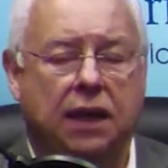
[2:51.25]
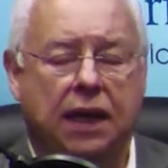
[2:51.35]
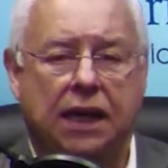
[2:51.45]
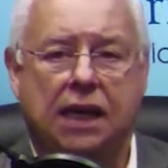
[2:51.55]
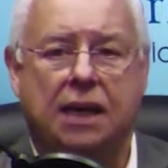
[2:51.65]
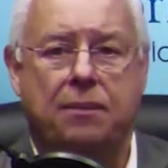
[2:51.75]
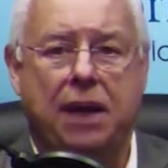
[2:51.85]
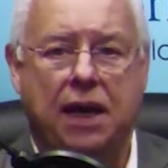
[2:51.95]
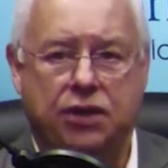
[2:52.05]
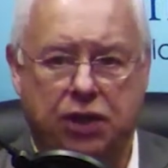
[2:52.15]

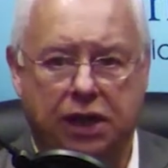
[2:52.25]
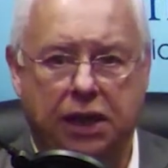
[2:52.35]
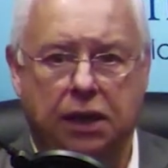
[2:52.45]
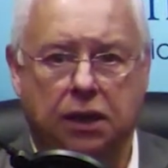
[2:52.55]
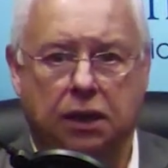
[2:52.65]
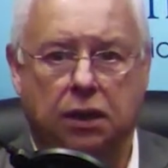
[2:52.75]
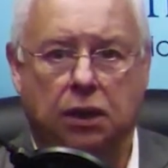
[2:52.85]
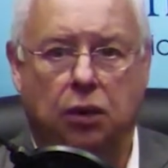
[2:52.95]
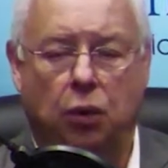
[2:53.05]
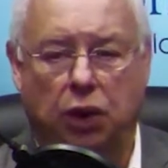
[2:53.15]
incapacity
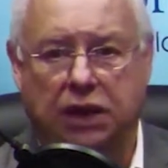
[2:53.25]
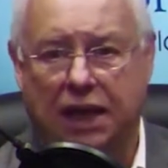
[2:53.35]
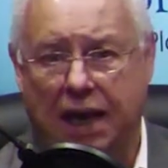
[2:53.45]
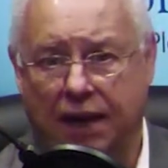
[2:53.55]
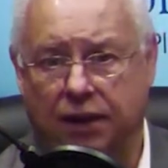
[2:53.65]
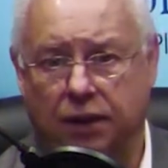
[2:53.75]
or death.